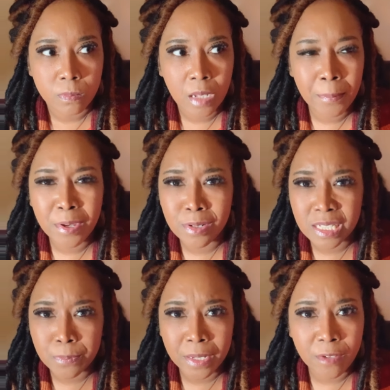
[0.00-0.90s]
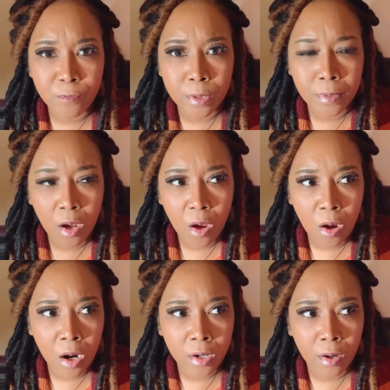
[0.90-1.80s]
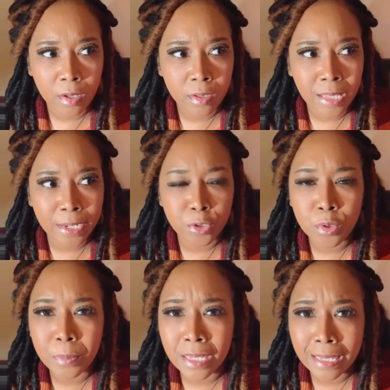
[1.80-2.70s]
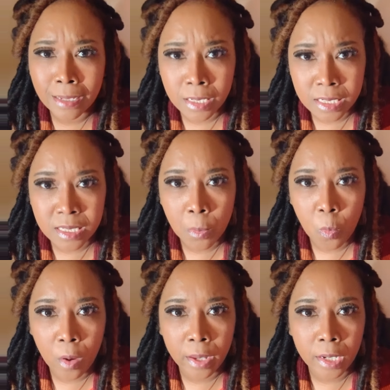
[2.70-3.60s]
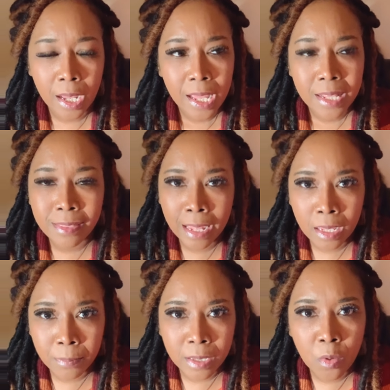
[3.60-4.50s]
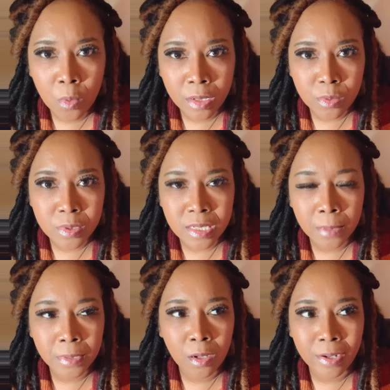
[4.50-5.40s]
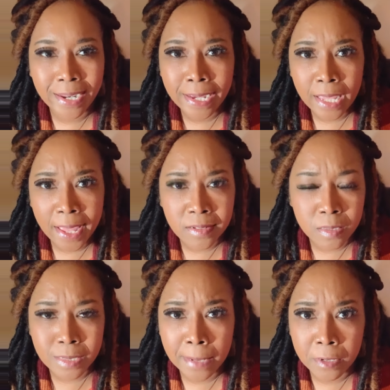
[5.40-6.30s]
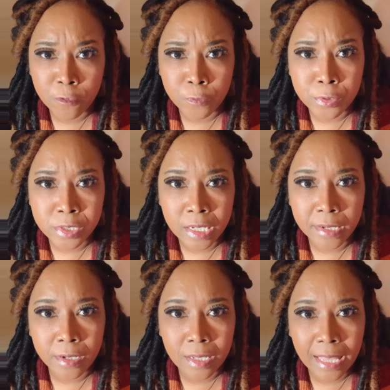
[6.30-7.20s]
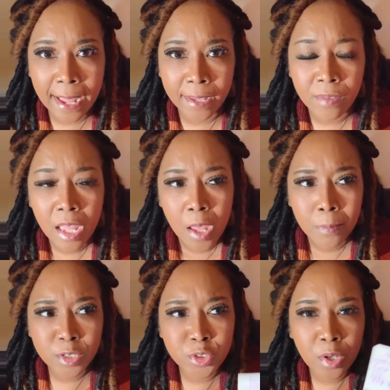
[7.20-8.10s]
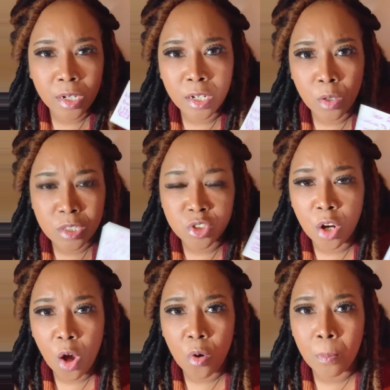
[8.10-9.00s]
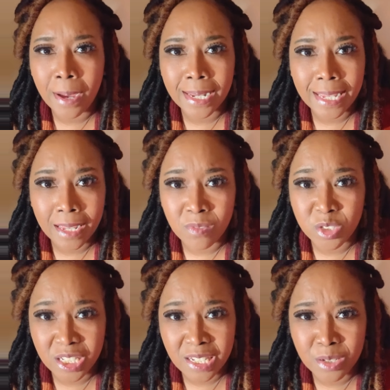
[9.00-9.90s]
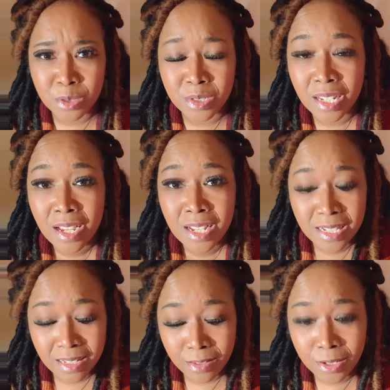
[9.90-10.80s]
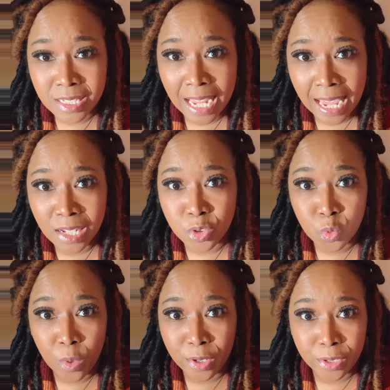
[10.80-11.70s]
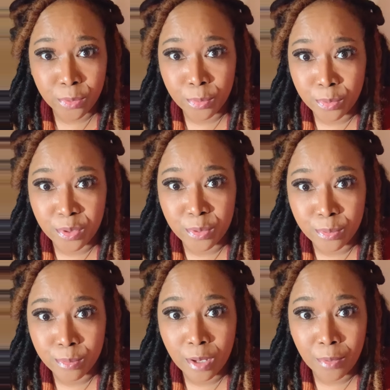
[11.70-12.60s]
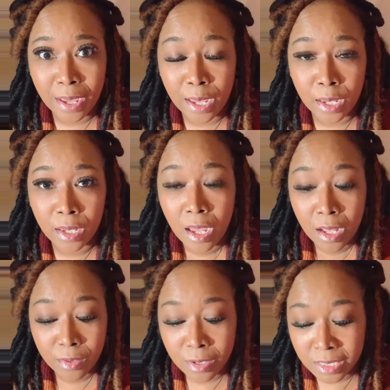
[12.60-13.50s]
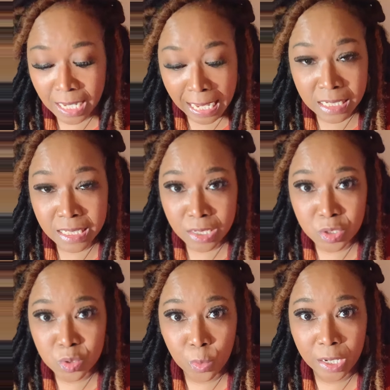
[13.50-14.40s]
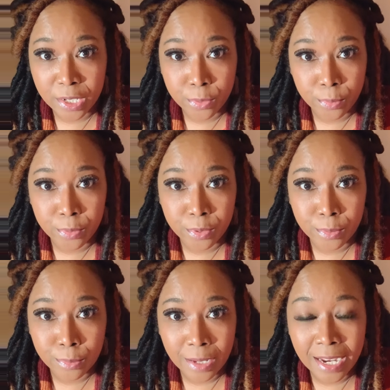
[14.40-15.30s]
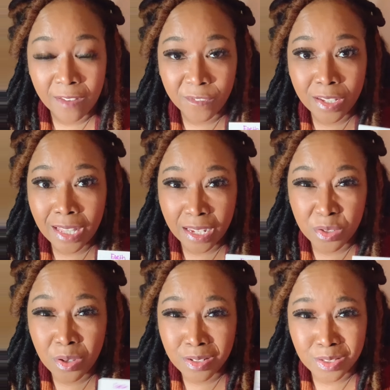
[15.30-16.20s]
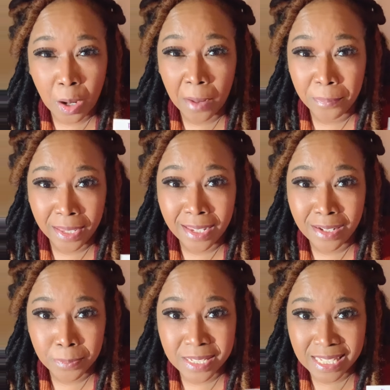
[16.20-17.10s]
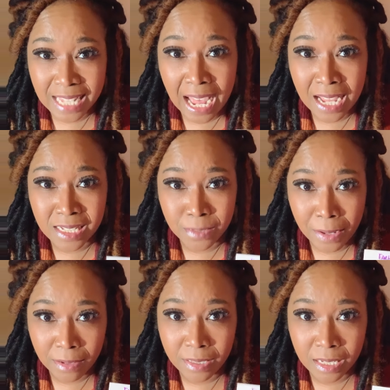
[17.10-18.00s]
I'm hearing speaking from the heart, or like you could be healing someone. They could be going through something, or they could have some type of confusion in their life, but you're going to notice your whole body have chills. There's an angel working through you, okay? There's ancestors working through you. And I feel like you're going to start picking up the signs about